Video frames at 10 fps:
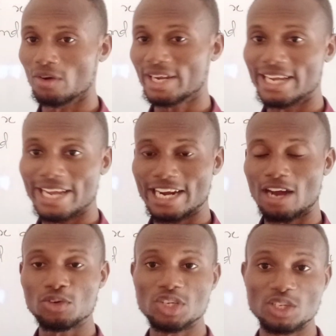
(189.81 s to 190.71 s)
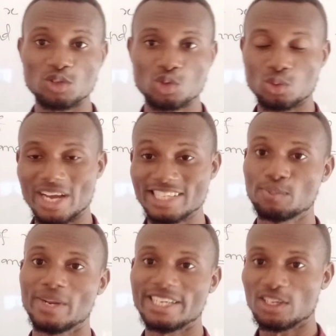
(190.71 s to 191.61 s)
Okay, and I'll use it to
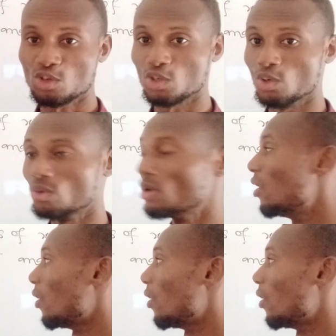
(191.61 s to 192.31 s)
explain it to you.